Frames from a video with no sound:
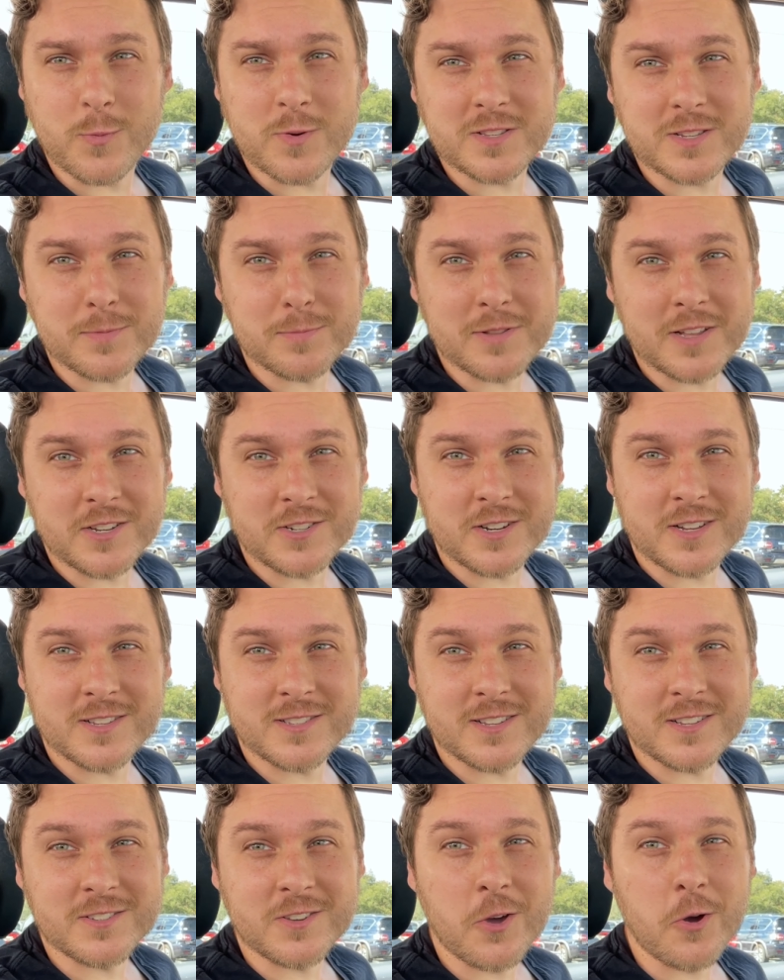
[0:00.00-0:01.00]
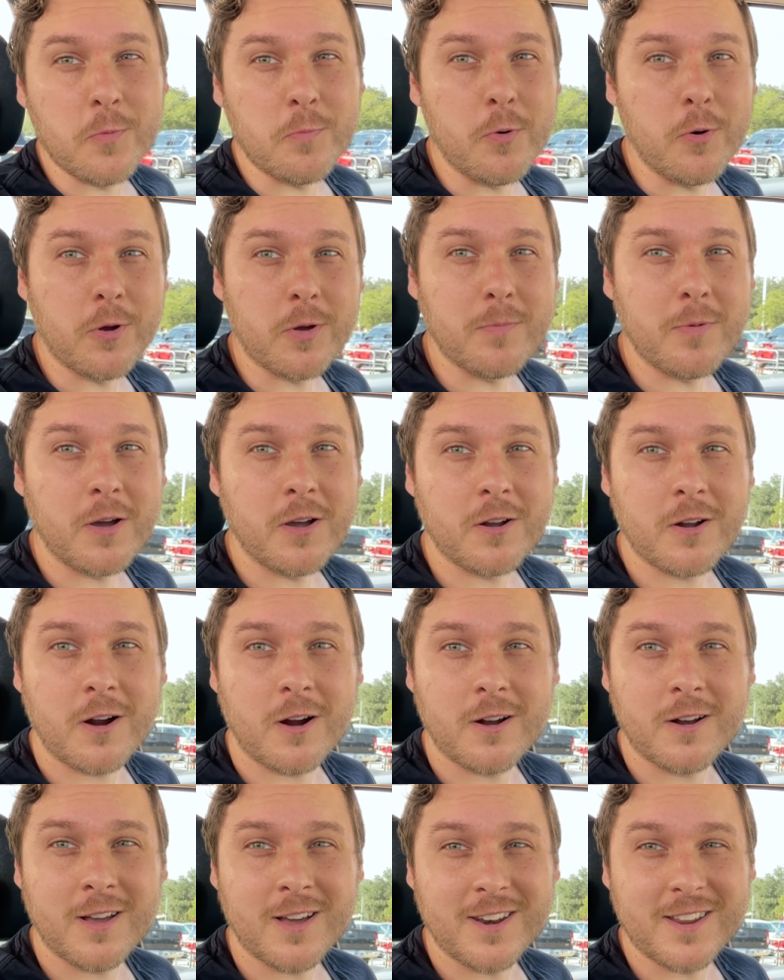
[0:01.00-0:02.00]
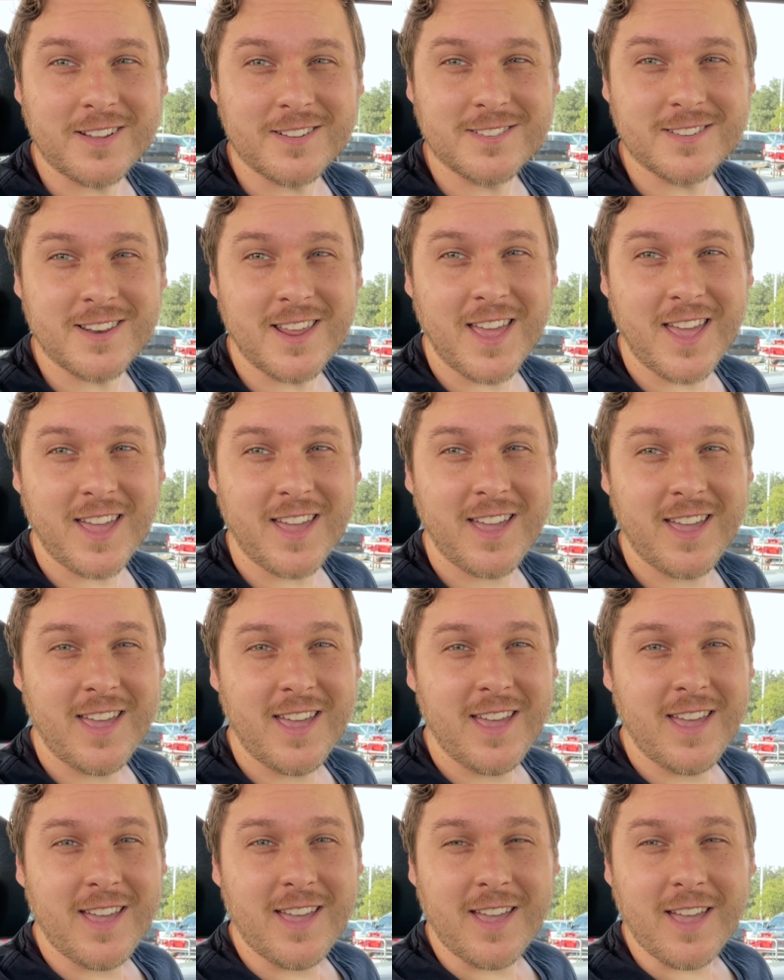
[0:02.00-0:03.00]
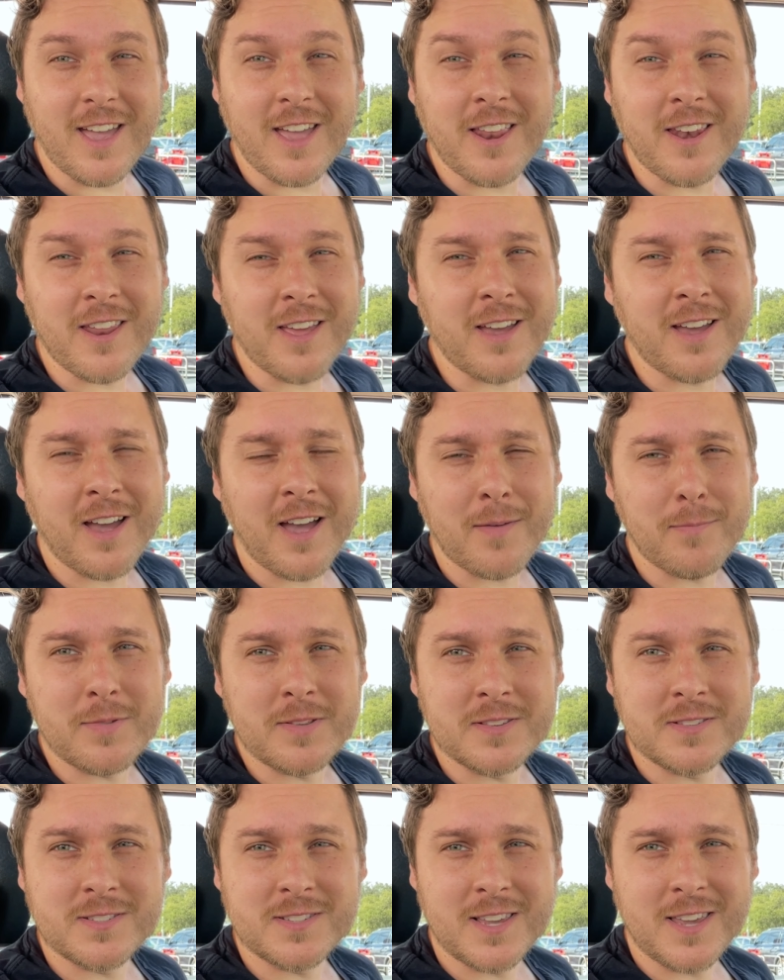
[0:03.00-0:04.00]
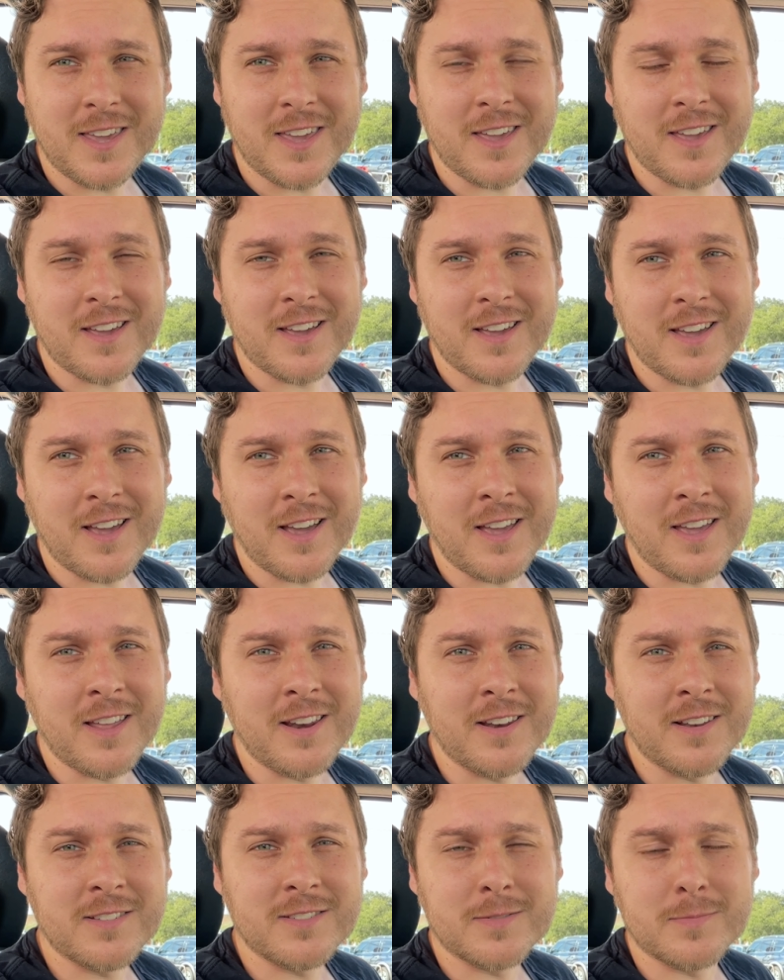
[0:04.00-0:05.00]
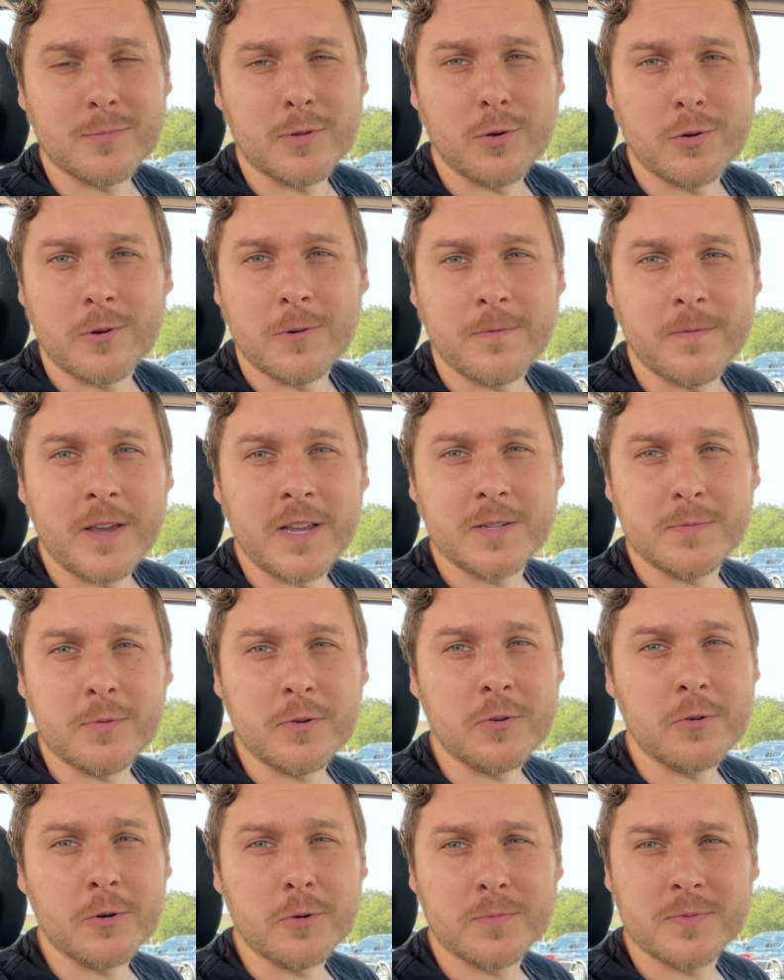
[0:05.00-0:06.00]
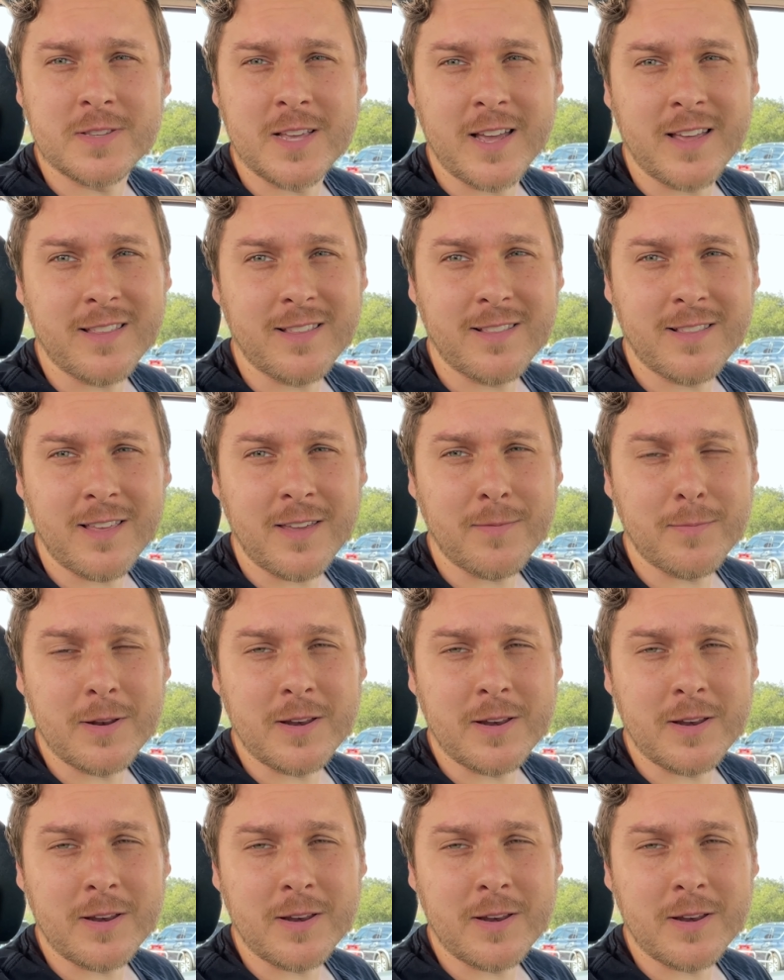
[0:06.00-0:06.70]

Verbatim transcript: What's up legends? Let's go Pokemon card hunting today. And uh, I've been seeing in some local Facebook groups that they've